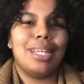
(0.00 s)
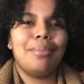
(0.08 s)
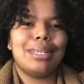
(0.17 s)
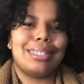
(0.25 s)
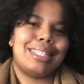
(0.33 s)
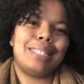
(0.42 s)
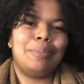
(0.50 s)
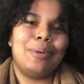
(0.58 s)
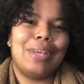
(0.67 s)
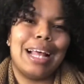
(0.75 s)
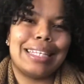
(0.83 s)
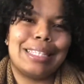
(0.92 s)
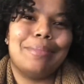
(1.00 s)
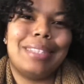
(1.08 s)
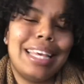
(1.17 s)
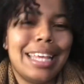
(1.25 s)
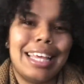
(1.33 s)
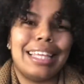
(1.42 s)
Let me just spill y'all some
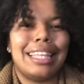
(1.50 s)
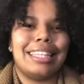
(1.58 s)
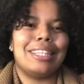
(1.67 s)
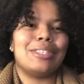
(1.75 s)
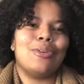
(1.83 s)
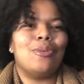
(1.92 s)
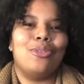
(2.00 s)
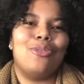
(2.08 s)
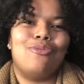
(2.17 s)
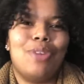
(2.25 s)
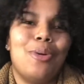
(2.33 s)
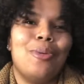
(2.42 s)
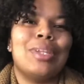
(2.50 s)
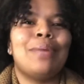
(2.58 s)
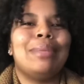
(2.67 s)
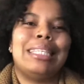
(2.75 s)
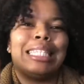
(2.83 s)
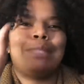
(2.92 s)
tea and get this on the road. Let
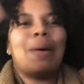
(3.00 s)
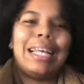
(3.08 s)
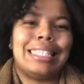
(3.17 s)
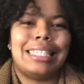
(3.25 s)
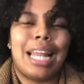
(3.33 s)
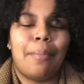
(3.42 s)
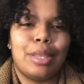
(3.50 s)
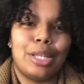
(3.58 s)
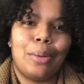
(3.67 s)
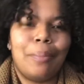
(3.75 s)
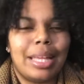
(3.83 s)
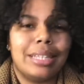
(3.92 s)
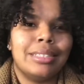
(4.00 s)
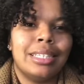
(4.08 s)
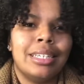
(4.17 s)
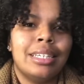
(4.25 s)
me spice it up a little bit.